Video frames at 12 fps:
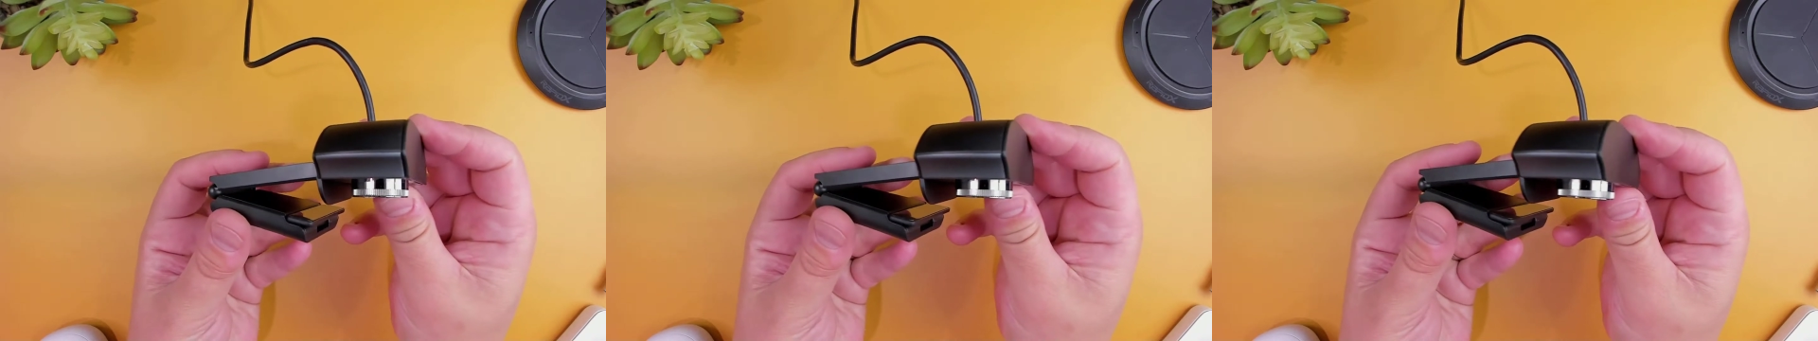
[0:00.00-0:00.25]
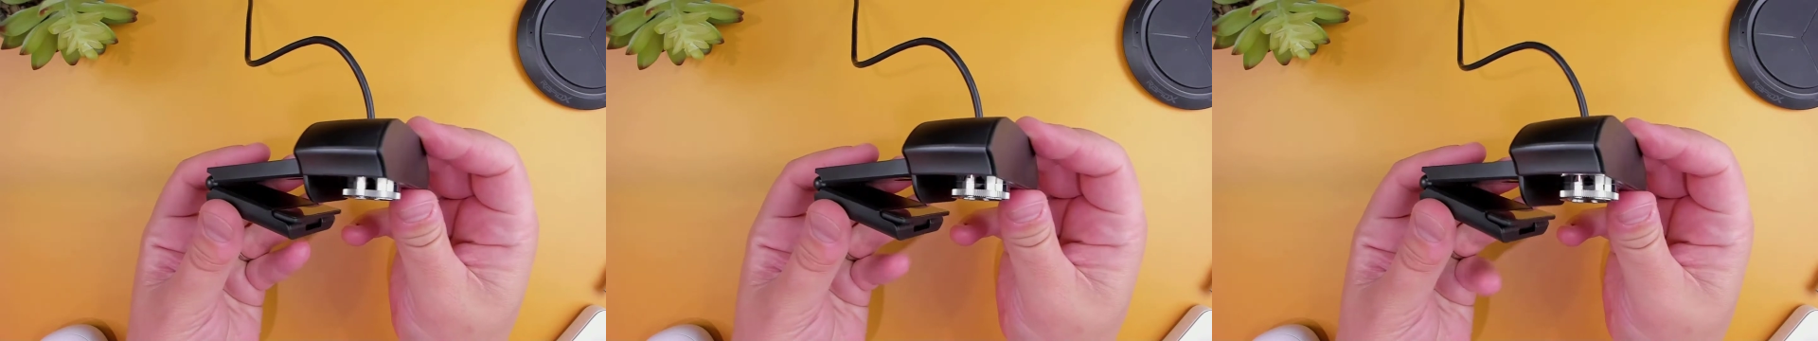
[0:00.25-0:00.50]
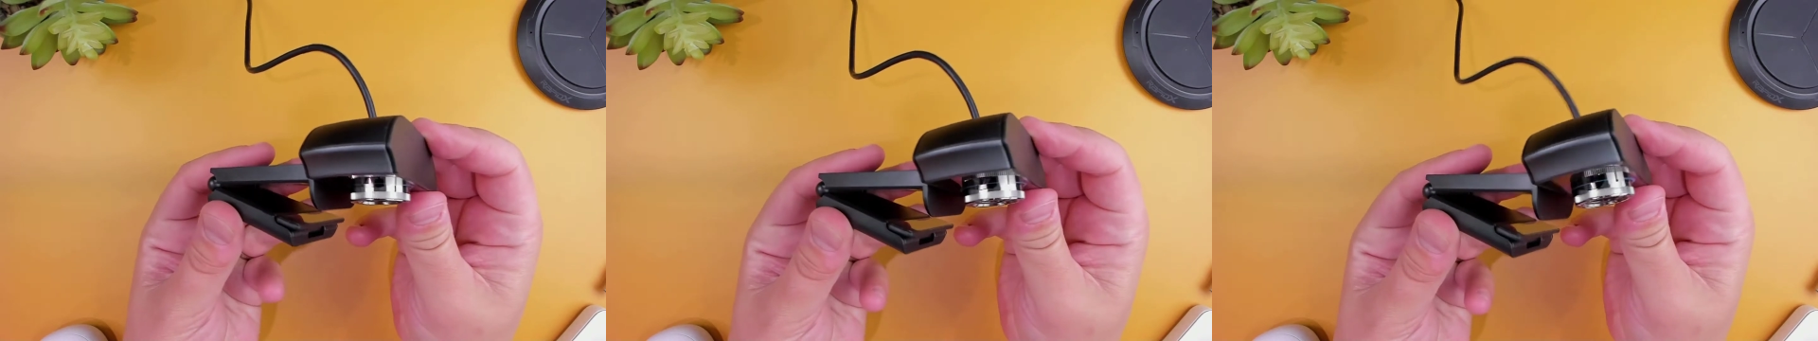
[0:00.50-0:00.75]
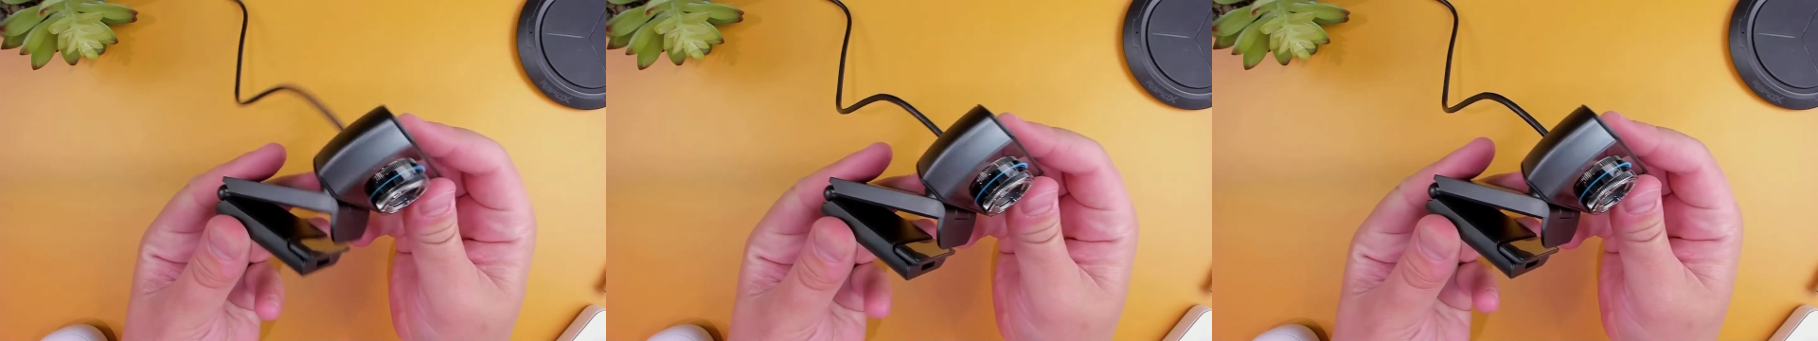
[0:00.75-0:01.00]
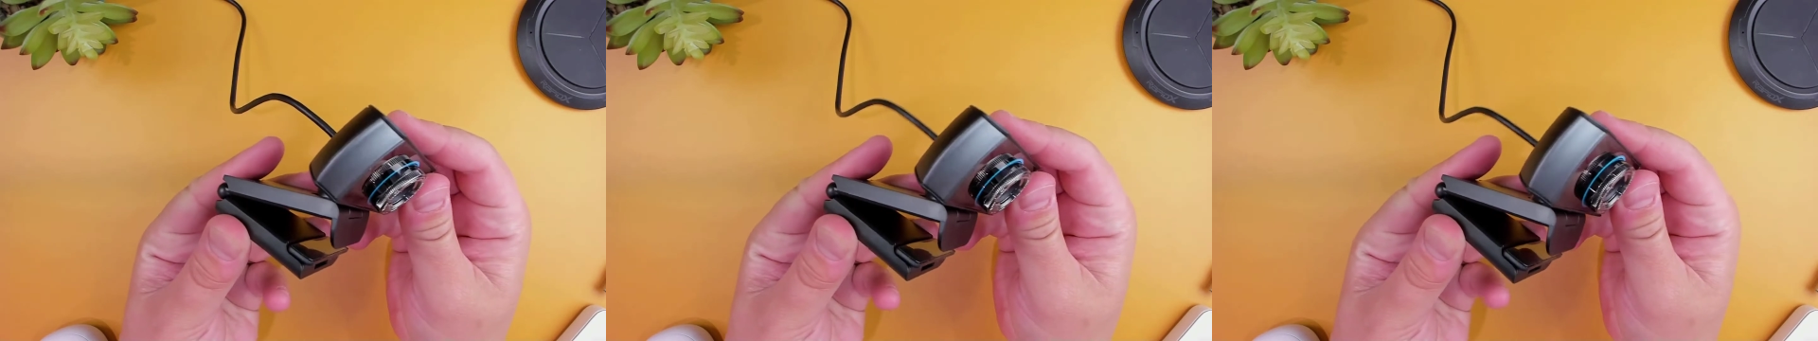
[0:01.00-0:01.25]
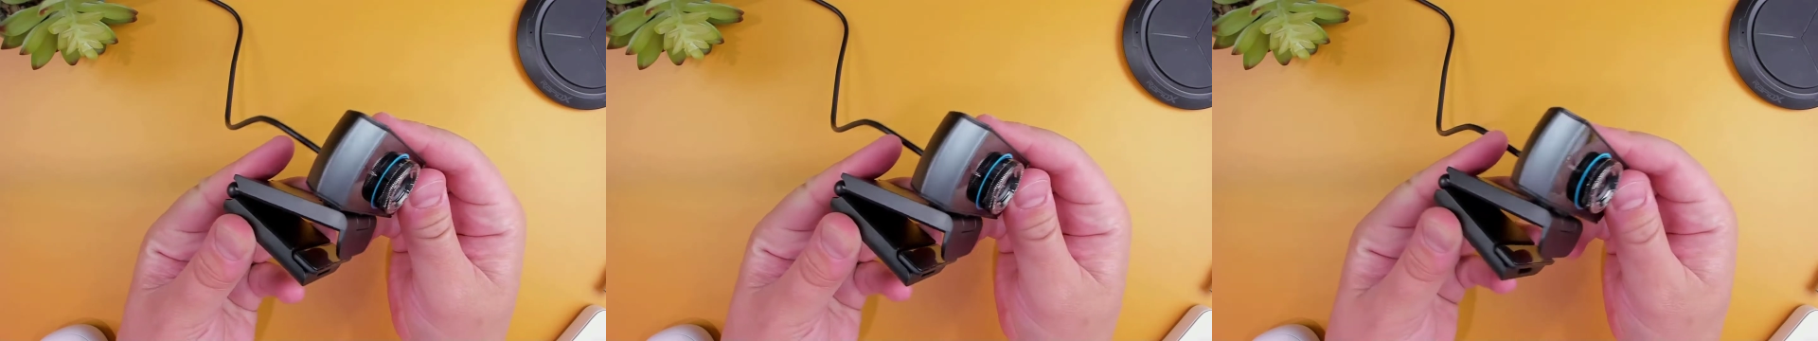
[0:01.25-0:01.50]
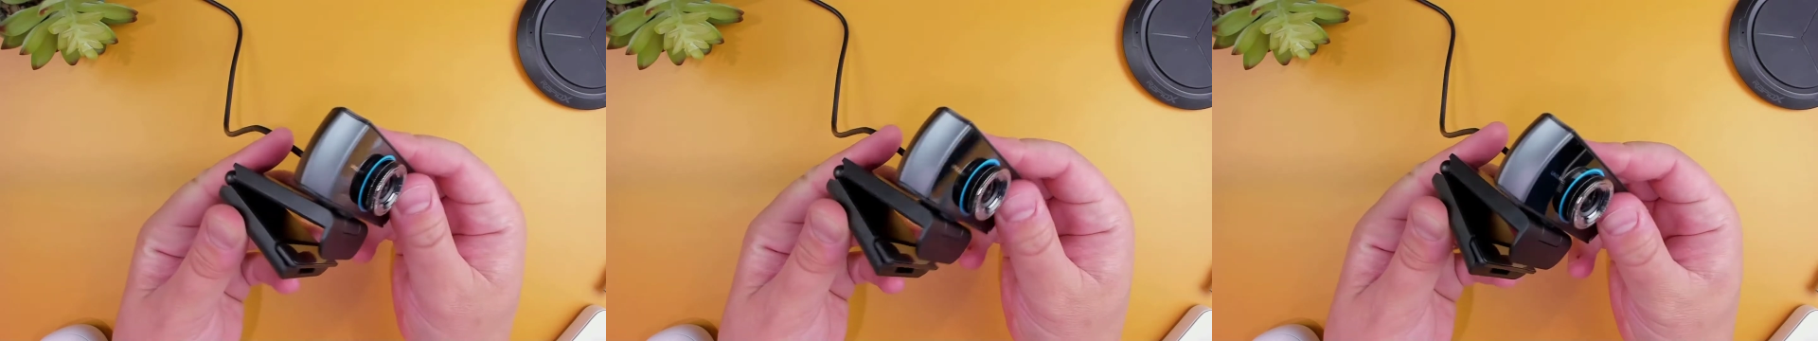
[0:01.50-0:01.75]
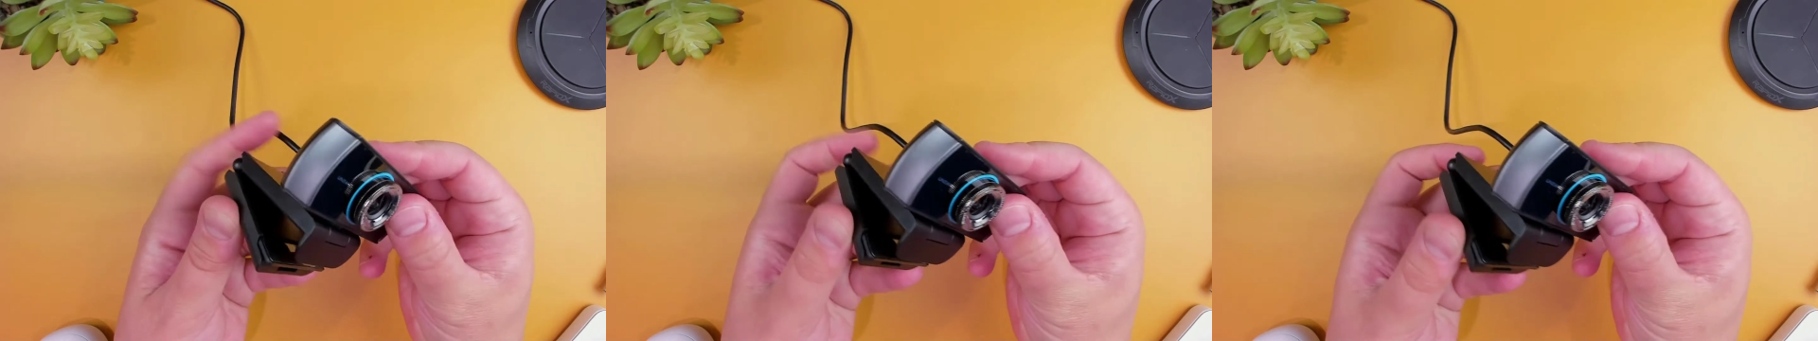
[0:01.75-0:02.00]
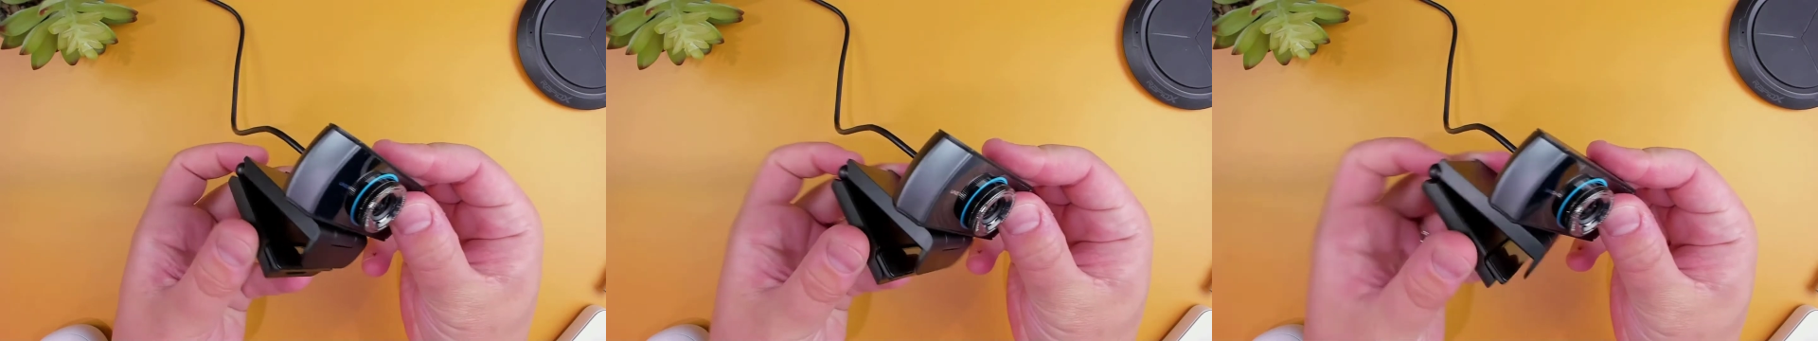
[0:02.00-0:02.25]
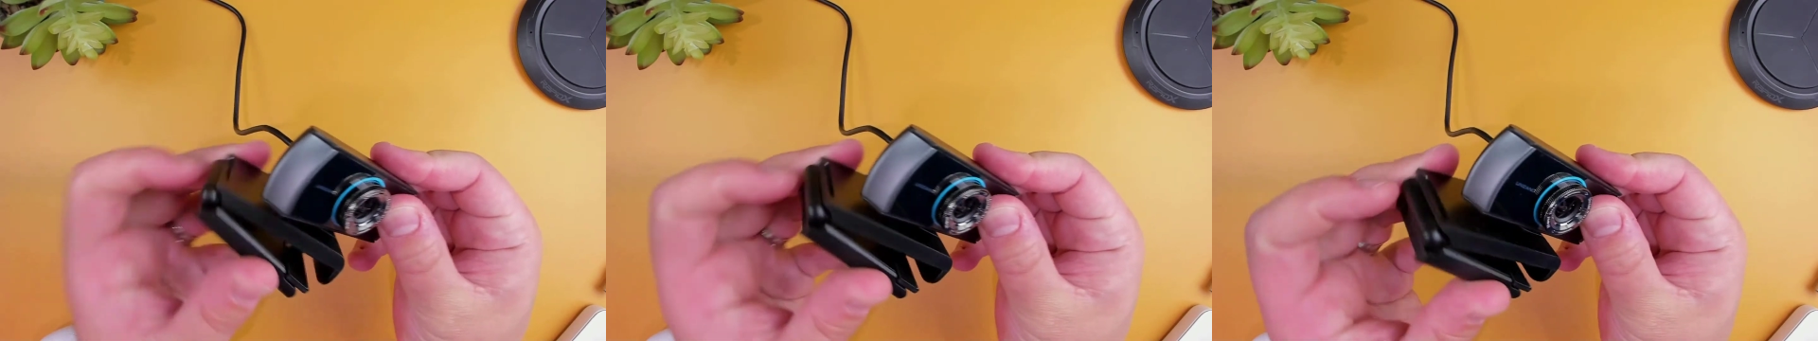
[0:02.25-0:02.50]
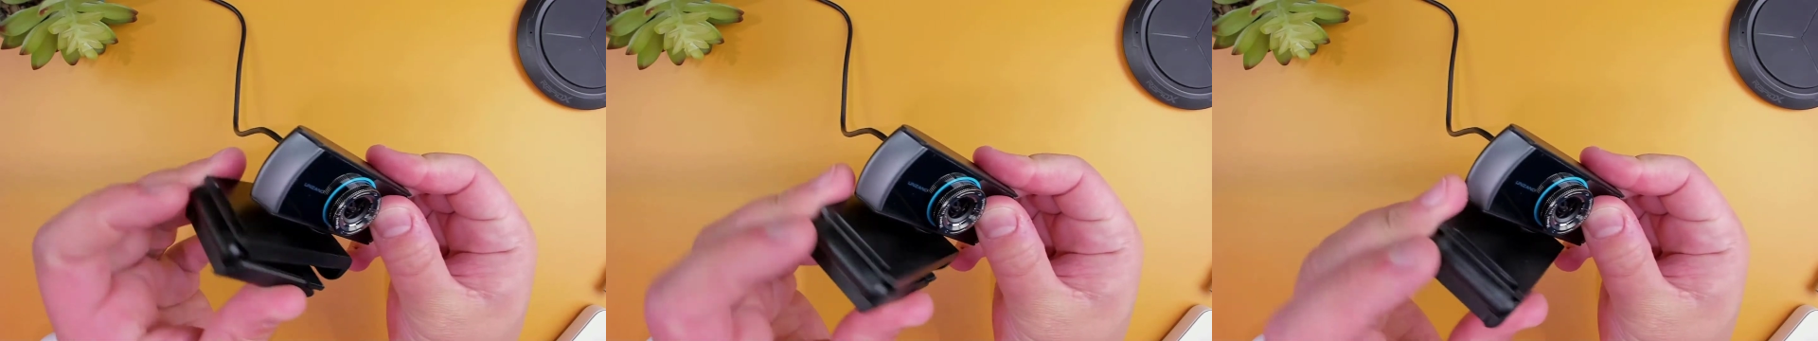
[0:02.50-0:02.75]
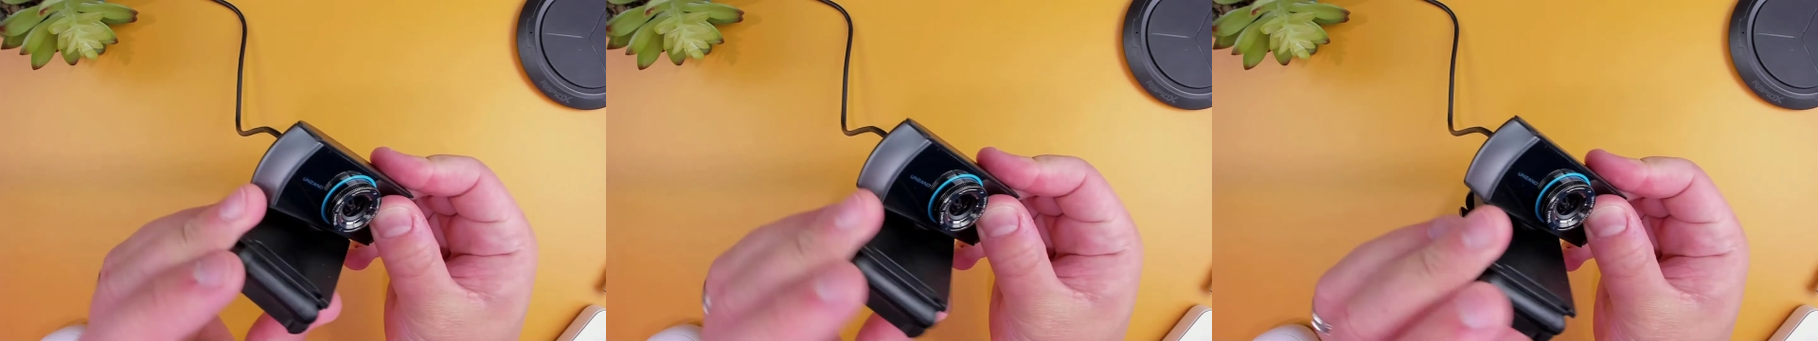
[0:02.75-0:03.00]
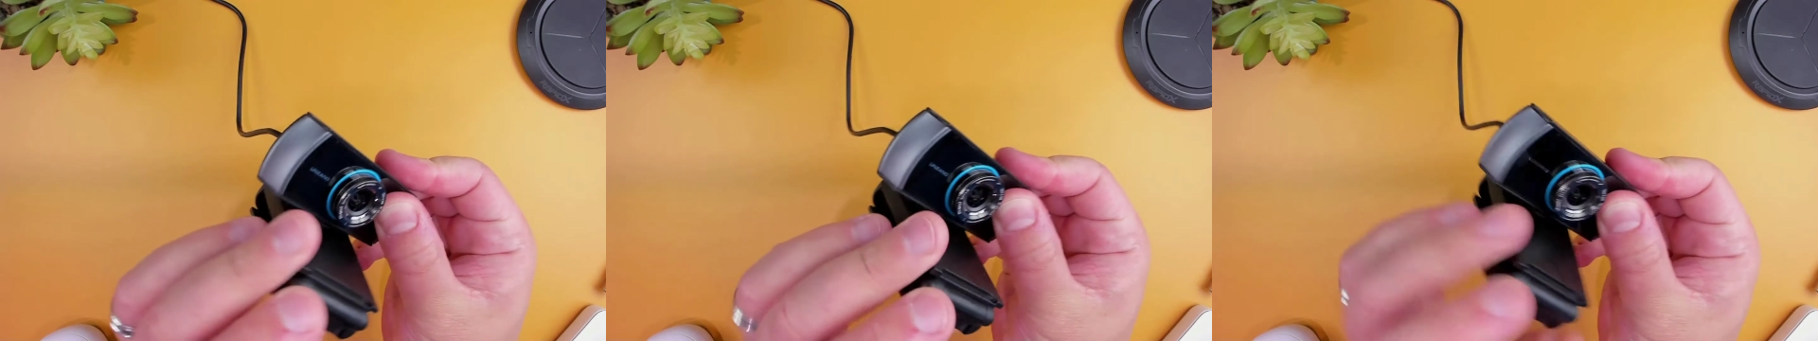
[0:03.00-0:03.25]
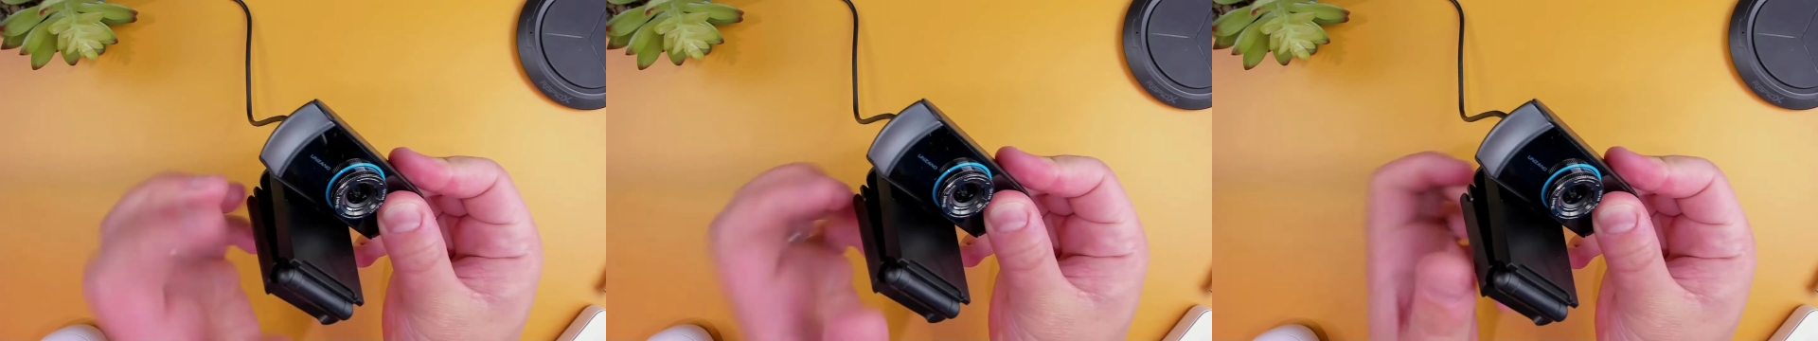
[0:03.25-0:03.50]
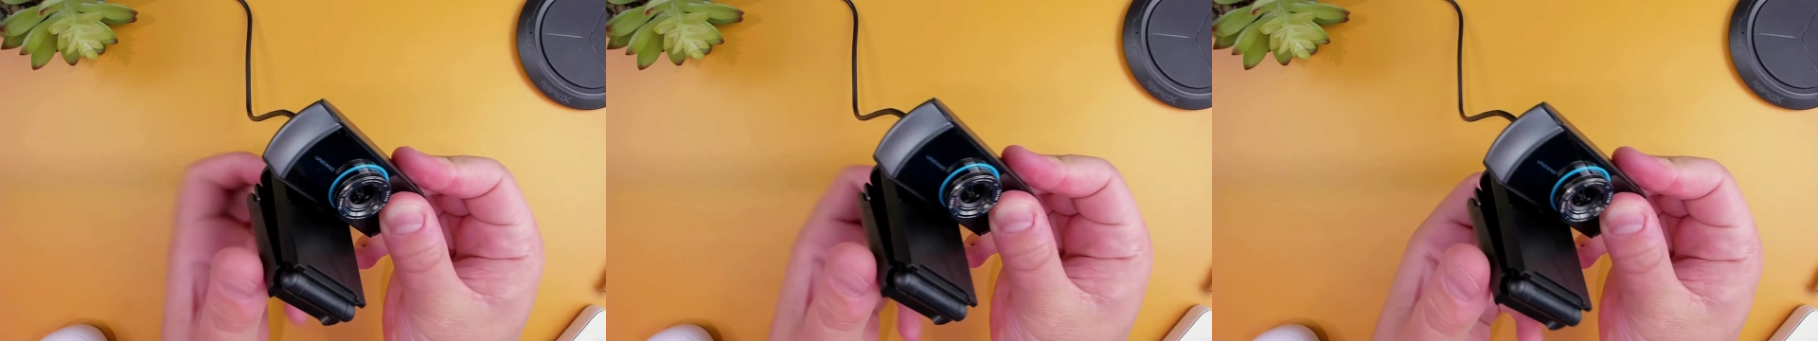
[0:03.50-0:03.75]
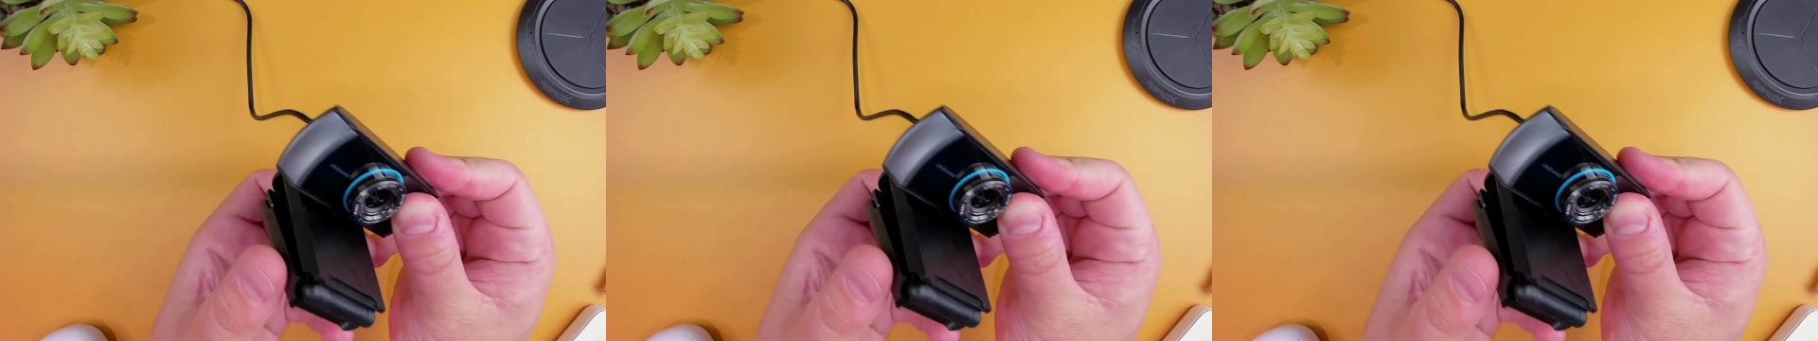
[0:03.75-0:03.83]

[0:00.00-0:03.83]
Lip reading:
No face is visible, so there are no lips to read.